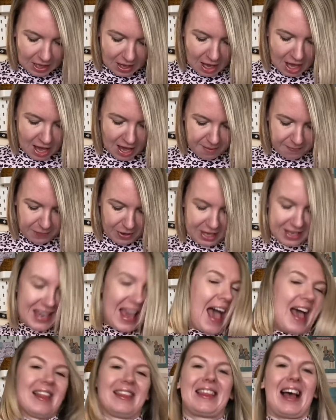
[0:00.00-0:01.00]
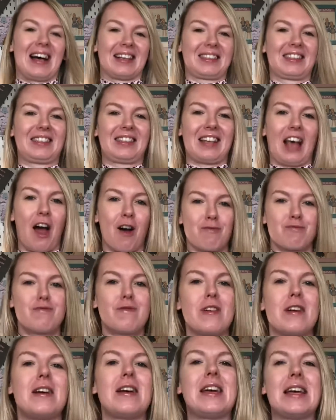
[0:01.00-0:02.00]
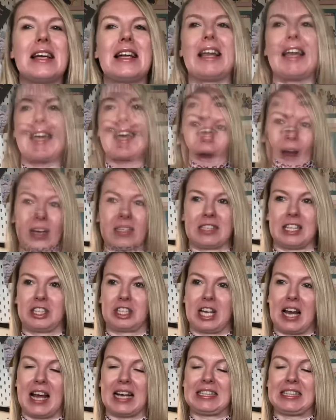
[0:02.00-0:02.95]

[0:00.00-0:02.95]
But yeah, that's a really surprise actually.